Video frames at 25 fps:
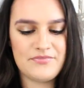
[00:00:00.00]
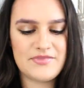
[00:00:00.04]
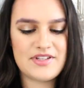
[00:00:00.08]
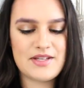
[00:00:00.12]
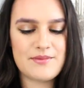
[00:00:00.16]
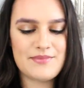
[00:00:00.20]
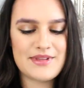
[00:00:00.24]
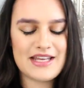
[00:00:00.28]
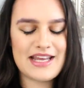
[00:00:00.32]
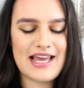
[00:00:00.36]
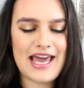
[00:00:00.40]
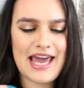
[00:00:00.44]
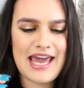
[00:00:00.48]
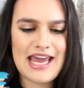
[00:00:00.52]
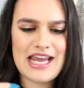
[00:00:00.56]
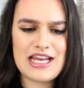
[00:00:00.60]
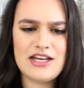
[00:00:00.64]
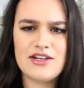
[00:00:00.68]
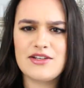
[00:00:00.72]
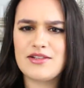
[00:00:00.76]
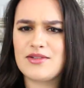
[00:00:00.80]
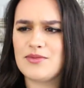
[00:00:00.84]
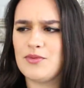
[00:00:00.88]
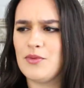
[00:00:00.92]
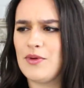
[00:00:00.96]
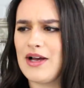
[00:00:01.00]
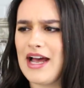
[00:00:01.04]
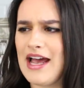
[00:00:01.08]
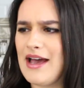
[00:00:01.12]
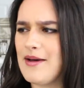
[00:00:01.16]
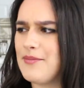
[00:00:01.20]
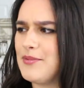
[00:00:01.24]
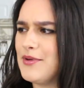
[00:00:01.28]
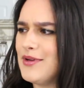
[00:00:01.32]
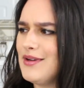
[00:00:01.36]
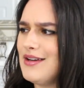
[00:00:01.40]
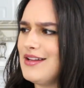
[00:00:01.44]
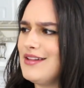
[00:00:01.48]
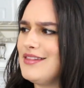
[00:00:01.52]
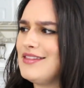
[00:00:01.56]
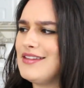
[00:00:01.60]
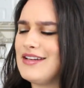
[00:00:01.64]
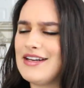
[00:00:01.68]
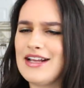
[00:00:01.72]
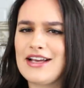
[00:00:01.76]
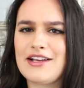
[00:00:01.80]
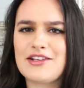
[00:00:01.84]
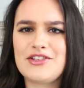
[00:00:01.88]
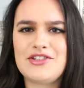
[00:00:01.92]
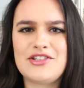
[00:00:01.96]
Something heinous will happen, and the
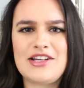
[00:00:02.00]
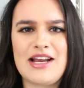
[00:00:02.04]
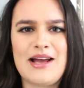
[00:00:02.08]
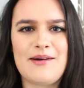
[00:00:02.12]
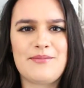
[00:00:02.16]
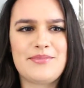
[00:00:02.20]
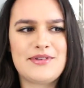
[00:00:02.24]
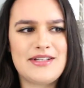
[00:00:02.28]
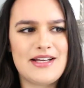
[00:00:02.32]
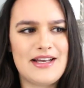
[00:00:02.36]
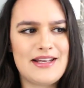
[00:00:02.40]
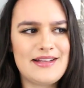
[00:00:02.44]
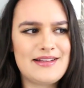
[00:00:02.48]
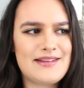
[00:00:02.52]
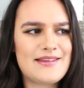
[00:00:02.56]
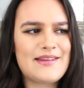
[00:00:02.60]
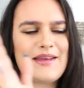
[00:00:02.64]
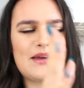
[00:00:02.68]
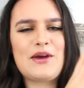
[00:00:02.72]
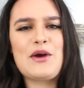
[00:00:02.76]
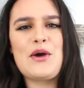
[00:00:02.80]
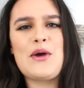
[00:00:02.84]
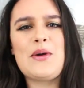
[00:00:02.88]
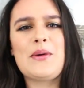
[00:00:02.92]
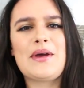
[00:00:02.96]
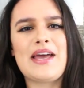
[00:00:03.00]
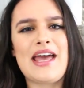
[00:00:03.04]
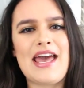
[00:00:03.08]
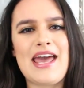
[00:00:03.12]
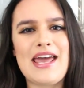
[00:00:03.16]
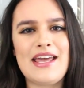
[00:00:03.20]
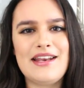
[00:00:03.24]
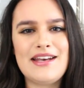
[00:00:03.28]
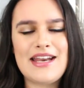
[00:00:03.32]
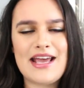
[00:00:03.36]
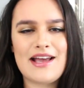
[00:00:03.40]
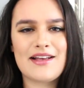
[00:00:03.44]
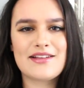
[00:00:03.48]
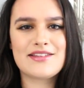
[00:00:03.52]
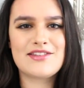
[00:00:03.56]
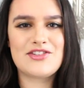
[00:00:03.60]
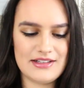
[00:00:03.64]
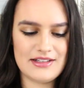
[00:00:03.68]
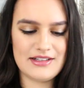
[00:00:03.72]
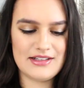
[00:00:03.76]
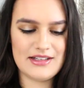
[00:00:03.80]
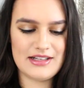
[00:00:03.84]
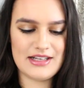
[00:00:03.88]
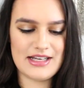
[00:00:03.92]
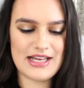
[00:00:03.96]
next chapter it's like, okay, next
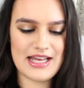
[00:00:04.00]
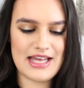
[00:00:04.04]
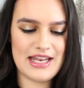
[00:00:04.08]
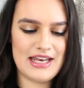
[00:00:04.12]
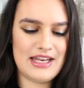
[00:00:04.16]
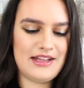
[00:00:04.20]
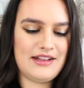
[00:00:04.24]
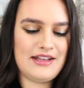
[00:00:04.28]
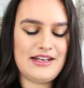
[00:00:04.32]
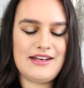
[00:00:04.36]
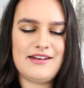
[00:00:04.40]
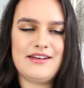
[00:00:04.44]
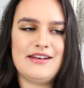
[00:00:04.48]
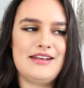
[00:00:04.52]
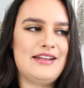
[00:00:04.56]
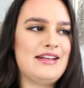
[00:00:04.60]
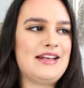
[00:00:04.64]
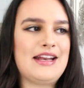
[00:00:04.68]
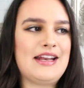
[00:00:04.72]
and then the